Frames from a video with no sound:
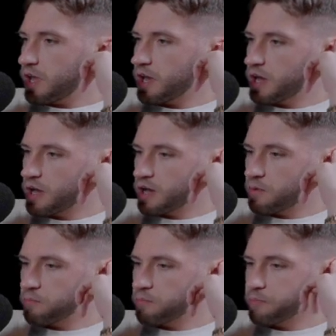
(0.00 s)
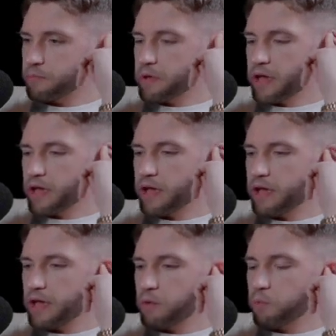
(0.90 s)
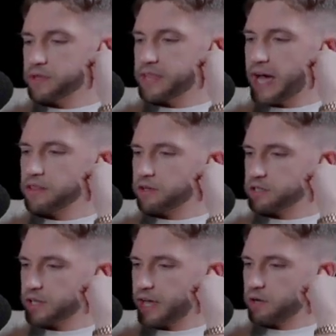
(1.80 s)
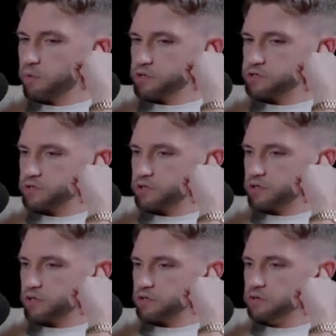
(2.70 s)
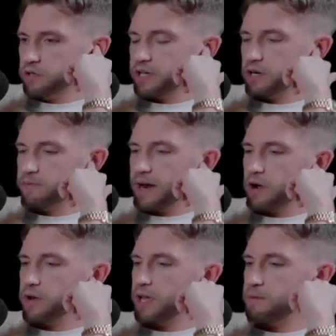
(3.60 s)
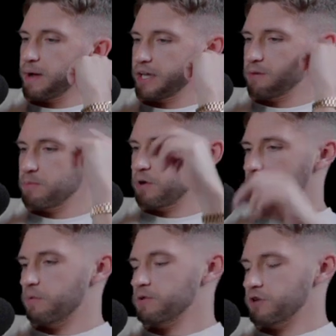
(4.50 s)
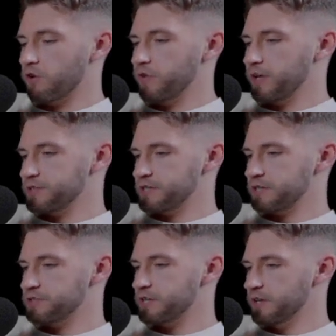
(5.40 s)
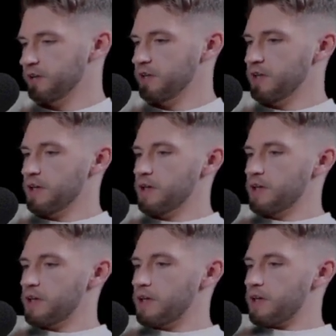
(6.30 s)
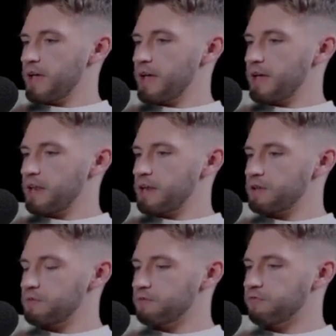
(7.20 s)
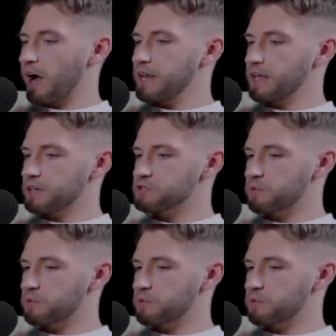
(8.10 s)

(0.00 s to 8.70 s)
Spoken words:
what that looked like was looking around in my community, which already existed, and finding